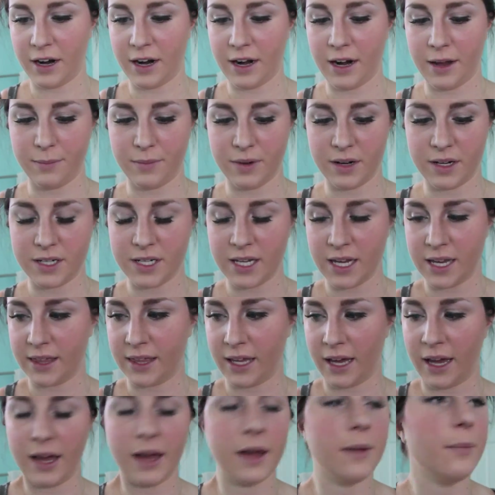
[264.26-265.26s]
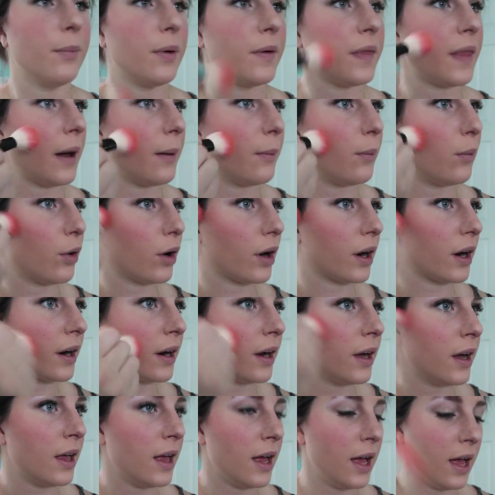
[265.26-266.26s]
and I'm gonna take that and put that
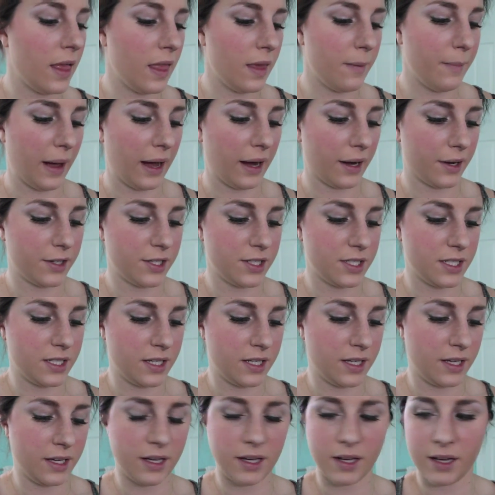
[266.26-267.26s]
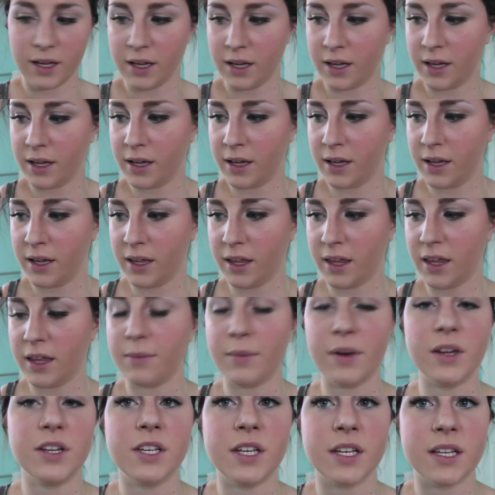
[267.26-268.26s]
more in the back just to keep
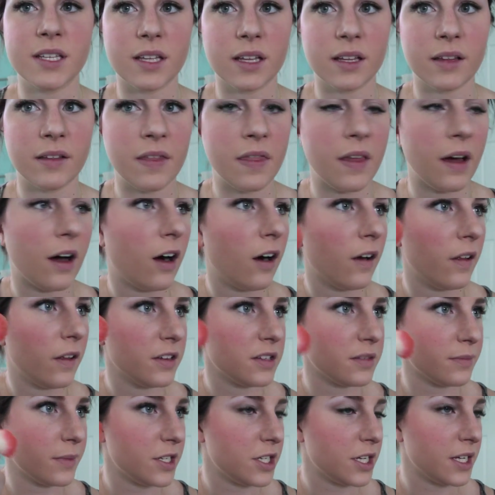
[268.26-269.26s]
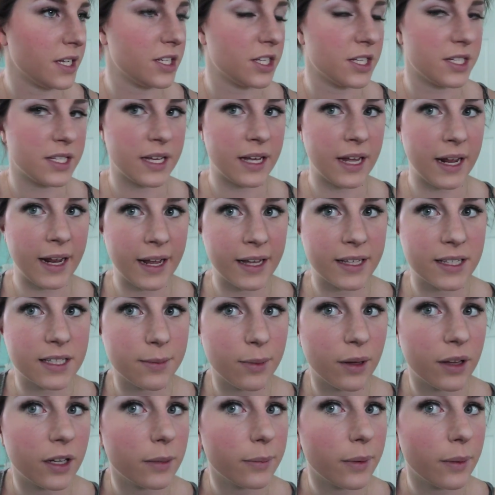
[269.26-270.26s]
my cheeks, in the hollows of my cheeks just to enhance
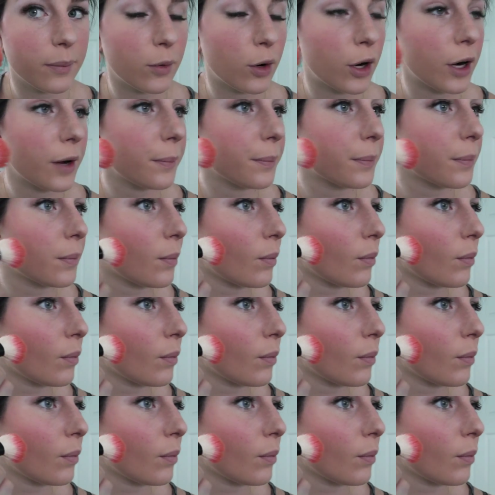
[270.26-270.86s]
them a little bit more.